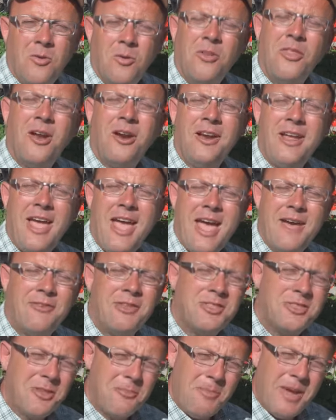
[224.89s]
Well, there you have
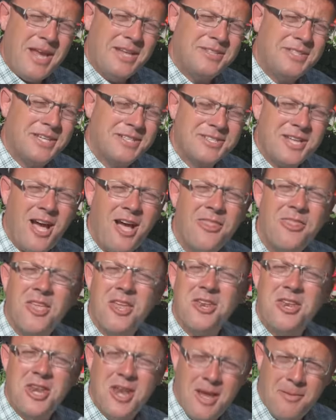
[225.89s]
it, the basics on
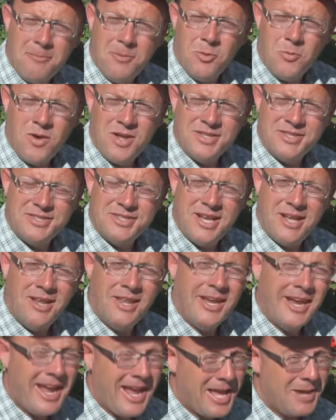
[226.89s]
the #1
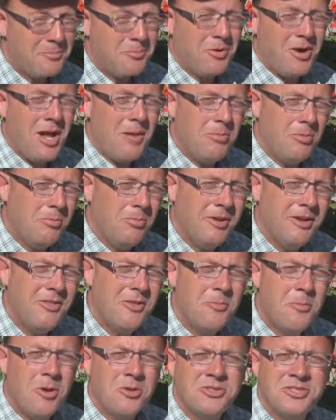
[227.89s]
selling and probably
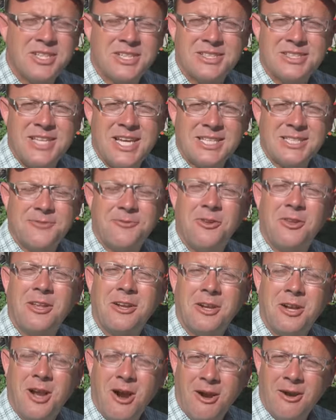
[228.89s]
the most successful
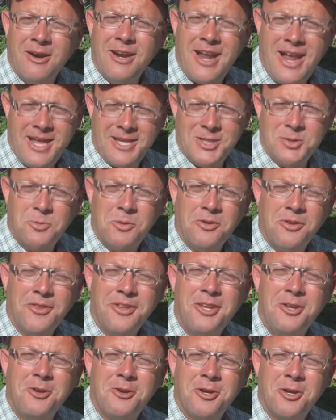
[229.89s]
garden annual
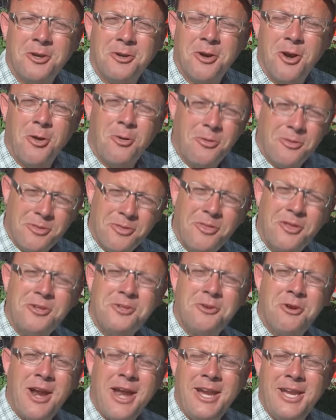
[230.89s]
that you can grow, the
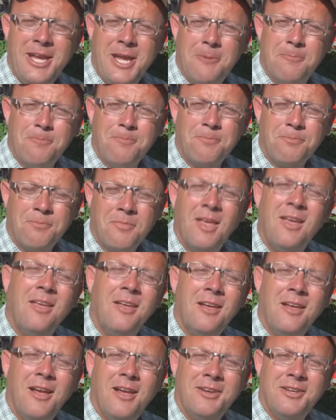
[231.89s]
geranium.
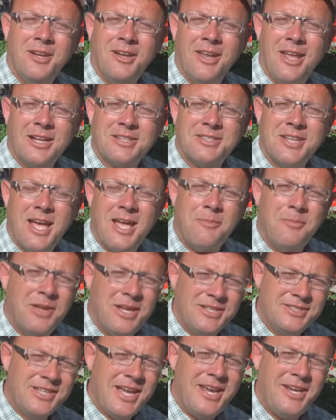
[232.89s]
Until next time,
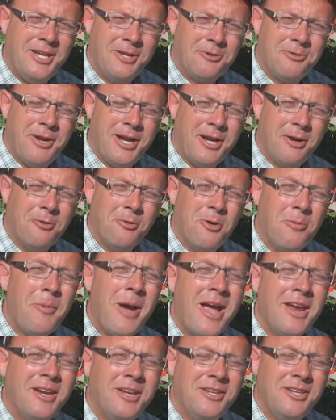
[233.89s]
it's Andy Krieger
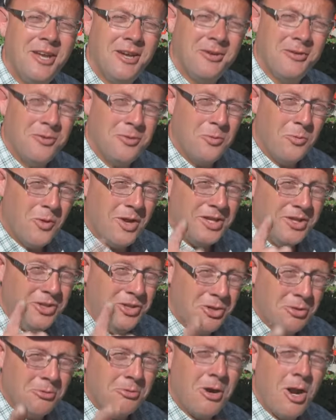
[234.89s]
reminding you, when
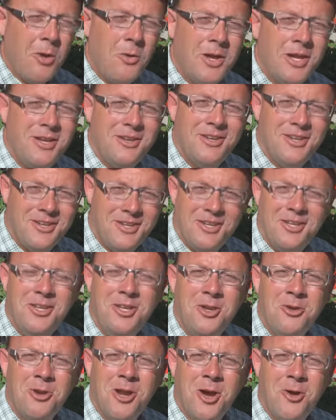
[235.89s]
you grow it,
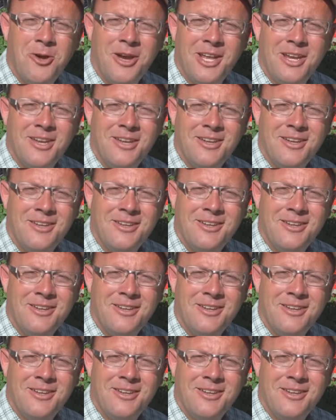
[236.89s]
you know it.